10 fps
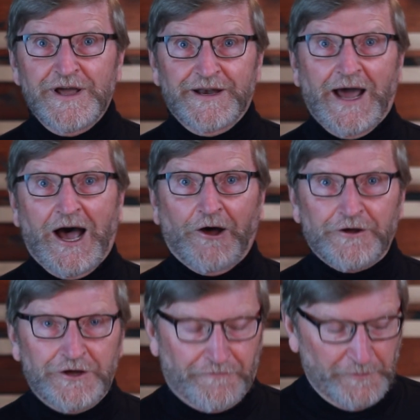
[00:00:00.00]
Now,
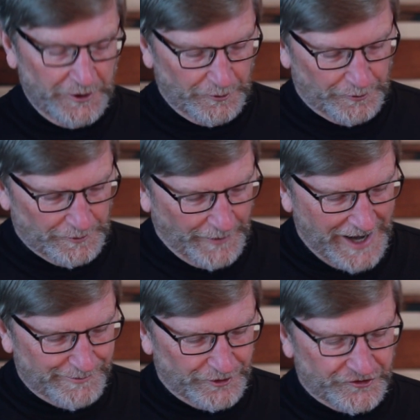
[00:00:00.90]
you're familiar with your Bible,